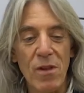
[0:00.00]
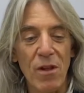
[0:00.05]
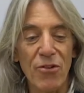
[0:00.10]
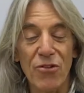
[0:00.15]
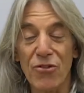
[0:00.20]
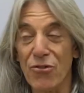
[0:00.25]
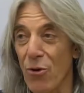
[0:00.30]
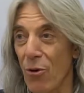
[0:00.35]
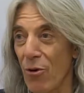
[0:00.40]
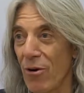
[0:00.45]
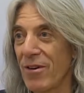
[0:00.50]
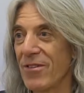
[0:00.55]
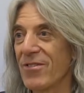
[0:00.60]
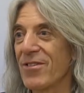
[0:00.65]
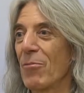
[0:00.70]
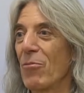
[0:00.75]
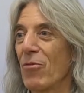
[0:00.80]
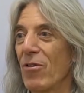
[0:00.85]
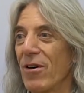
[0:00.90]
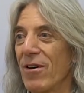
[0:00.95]
stored
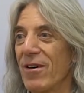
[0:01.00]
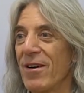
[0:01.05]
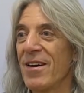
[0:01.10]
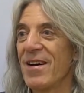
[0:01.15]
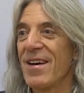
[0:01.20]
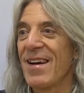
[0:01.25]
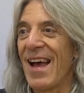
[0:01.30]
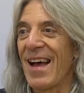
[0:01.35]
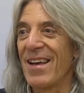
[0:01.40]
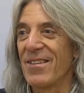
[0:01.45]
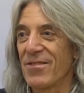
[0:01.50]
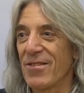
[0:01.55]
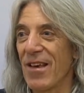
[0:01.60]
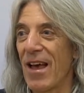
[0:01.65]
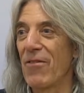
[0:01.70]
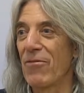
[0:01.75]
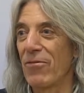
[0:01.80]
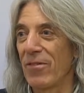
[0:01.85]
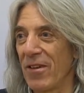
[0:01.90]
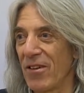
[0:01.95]
somewhere as
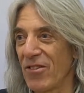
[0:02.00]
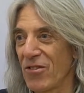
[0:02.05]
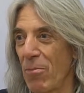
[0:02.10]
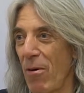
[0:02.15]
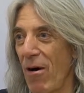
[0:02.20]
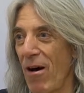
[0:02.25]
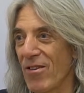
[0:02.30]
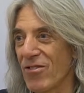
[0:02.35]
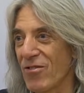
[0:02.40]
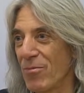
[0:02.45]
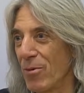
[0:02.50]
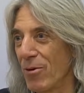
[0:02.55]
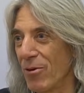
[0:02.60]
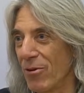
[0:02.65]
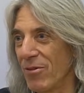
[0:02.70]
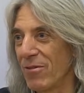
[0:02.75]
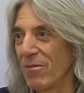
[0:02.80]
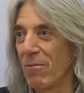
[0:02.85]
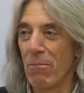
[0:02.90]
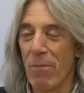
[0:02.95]
safely as
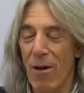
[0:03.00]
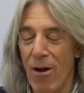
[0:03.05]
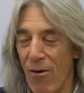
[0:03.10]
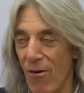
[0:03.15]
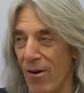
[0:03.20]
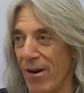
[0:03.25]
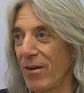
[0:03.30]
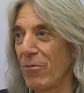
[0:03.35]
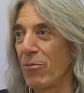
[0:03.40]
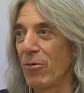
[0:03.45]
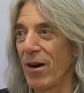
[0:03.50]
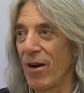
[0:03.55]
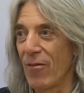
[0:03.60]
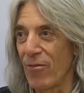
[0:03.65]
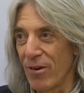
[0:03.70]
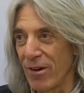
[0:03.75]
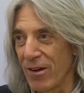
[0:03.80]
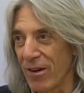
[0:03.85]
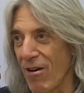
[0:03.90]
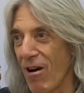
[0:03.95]
possible, buried,
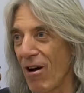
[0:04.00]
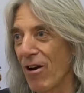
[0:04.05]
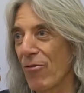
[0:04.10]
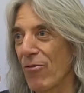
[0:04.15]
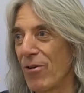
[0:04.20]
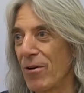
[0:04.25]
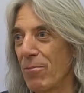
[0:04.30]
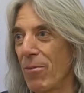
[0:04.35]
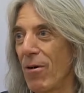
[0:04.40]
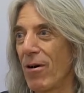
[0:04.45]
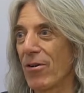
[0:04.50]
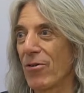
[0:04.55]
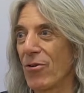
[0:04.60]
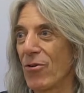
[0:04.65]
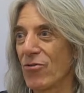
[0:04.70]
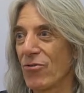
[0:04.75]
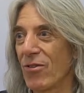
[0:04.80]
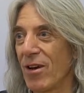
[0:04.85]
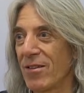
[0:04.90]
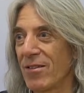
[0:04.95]
whatever, in concrete
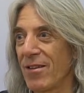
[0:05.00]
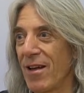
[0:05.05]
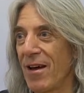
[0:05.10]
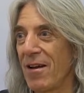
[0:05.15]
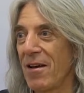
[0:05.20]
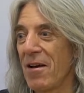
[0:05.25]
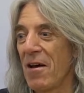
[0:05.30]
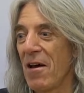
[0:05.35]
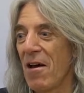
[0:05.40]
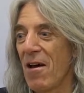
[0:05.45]
bunkers like that.